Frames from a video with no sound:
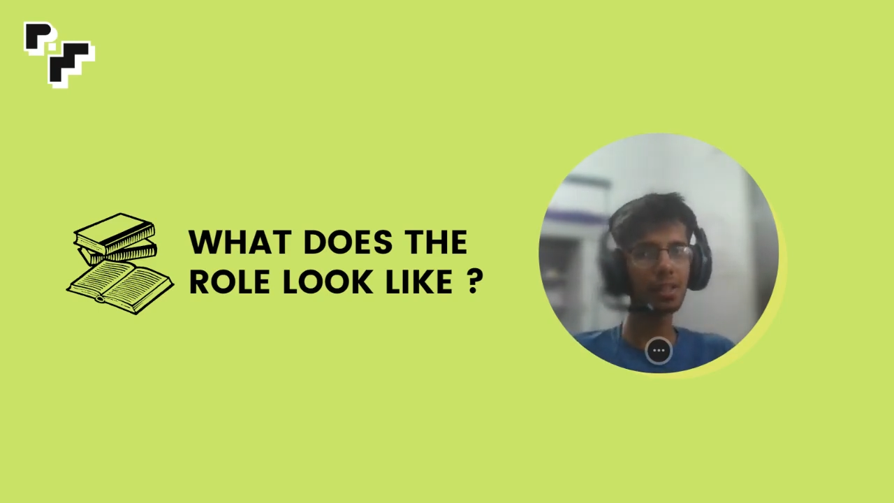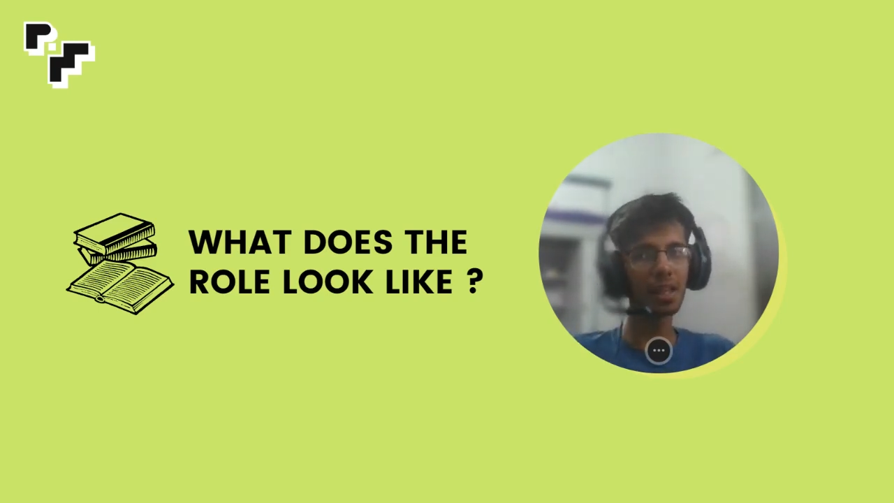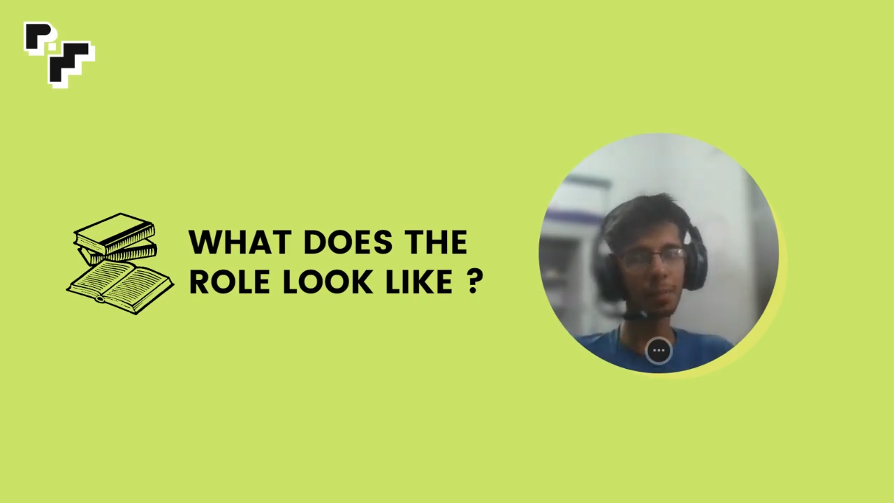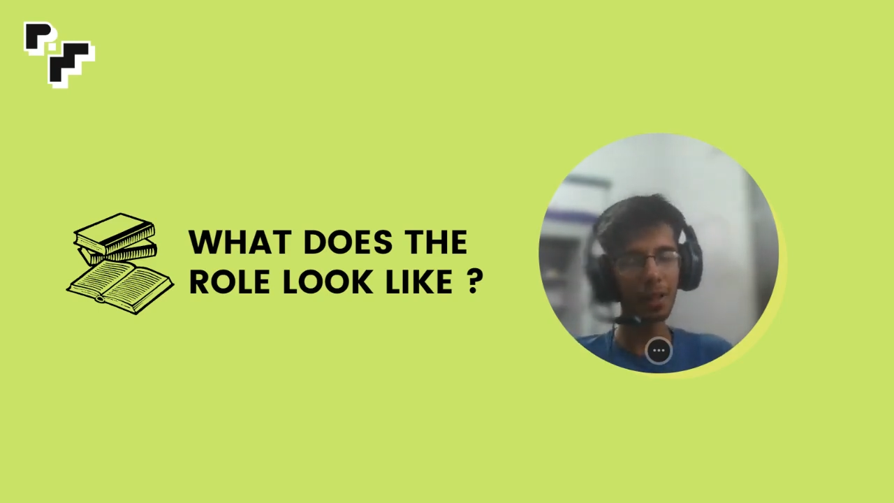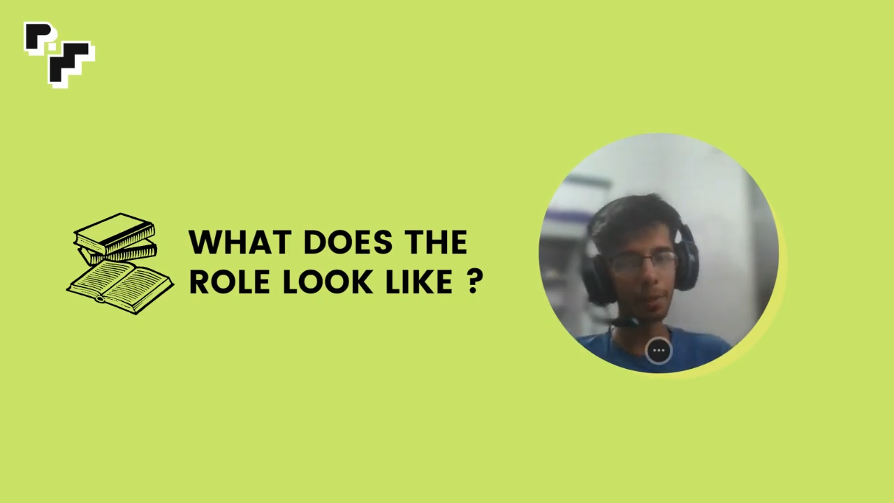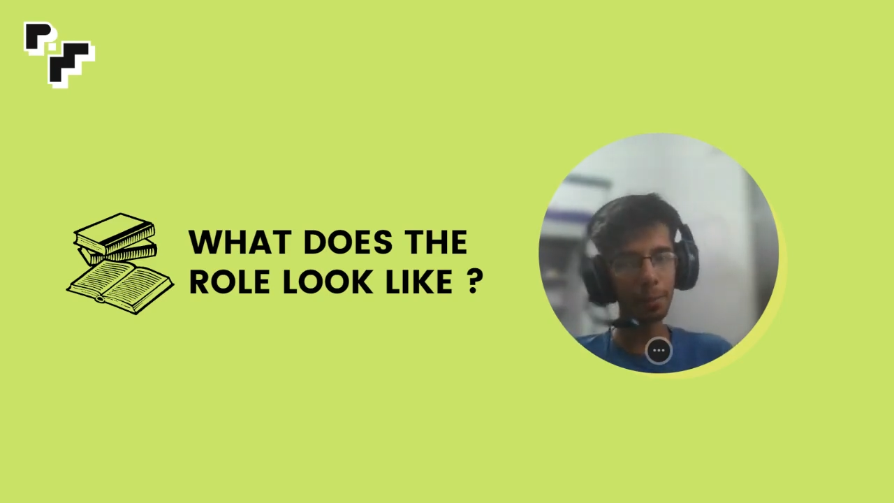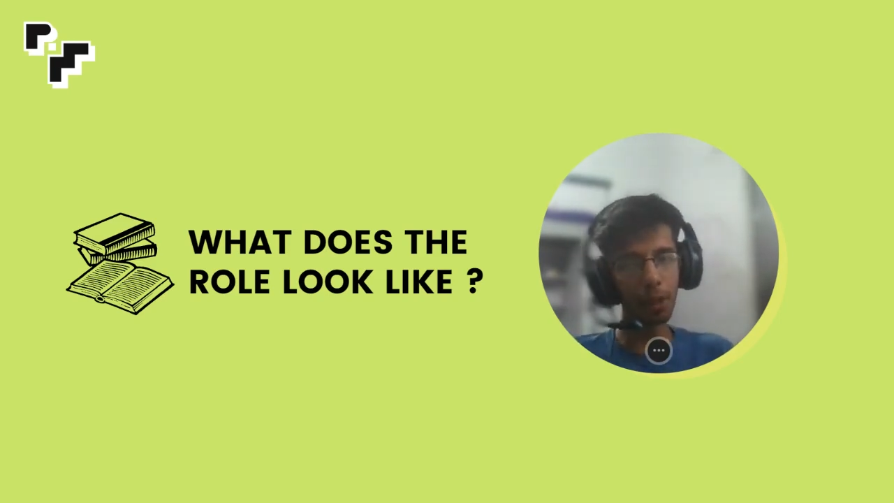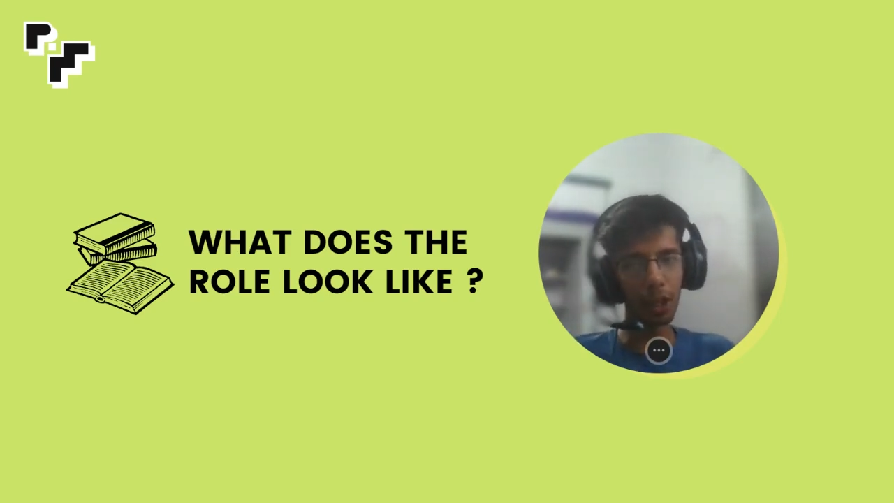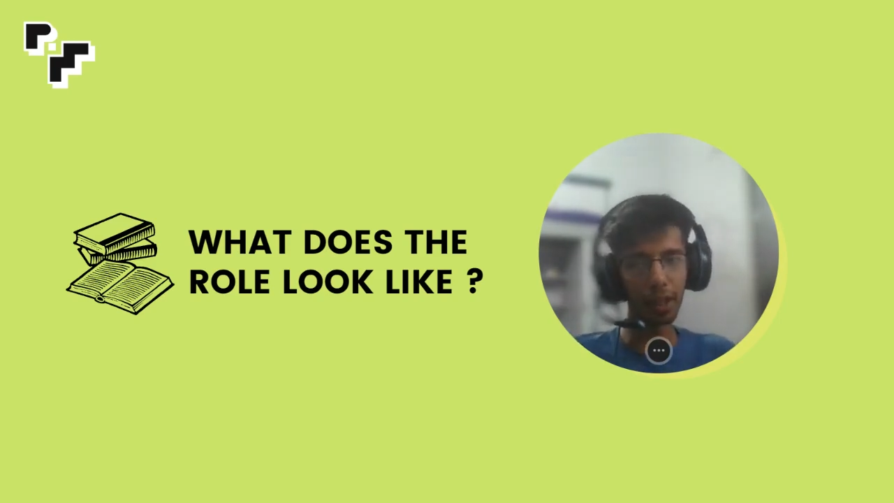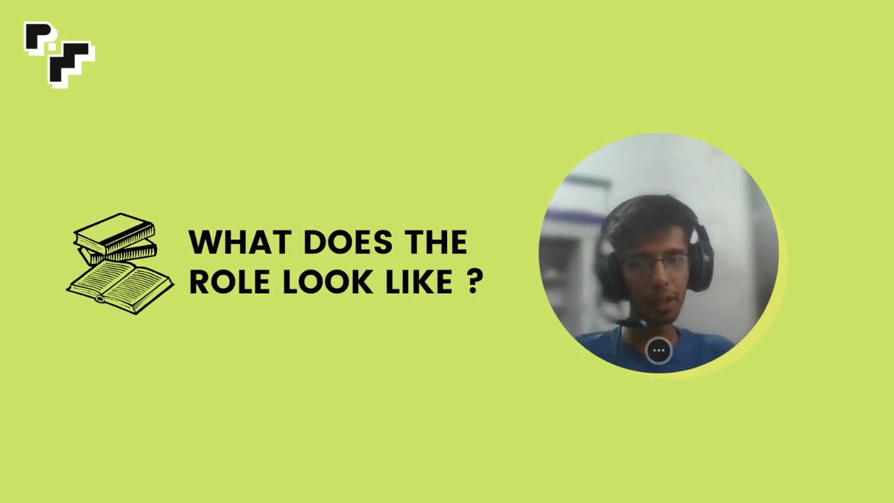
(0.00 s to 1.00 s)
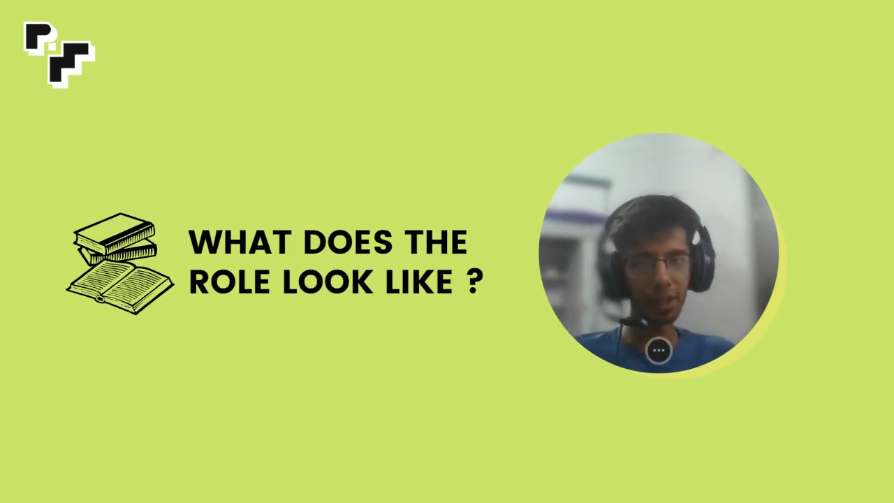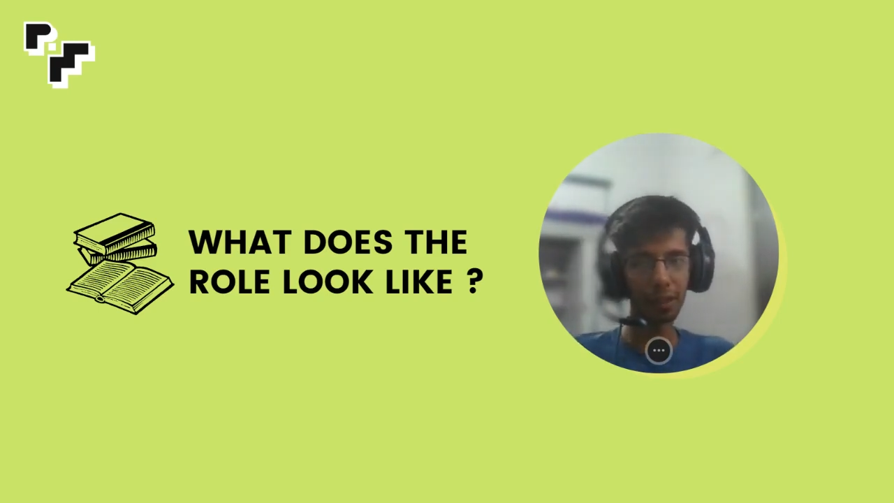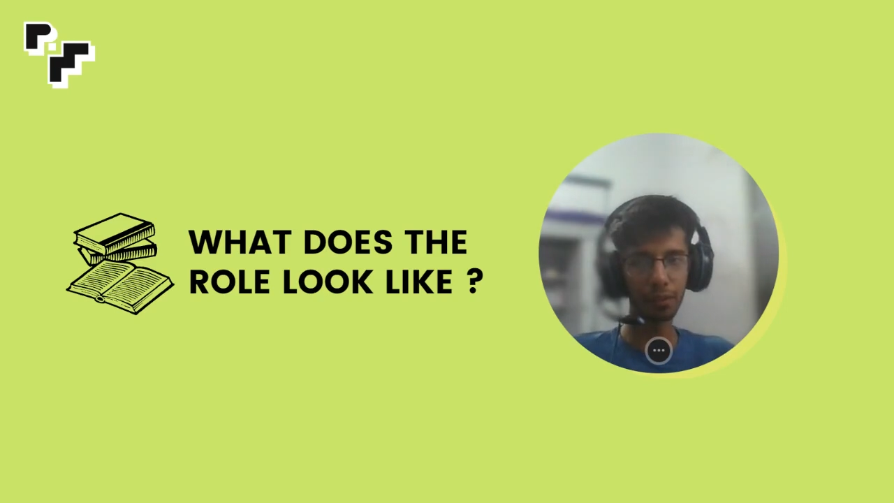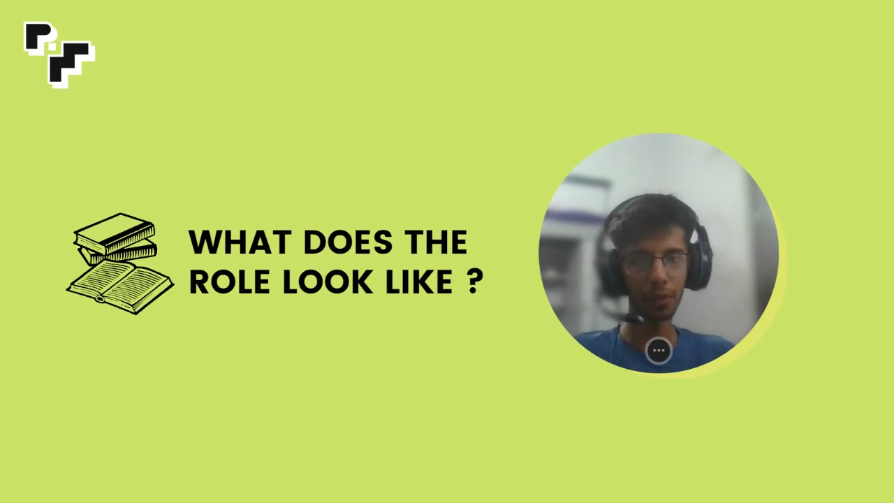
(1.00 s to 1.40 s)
there might be a product that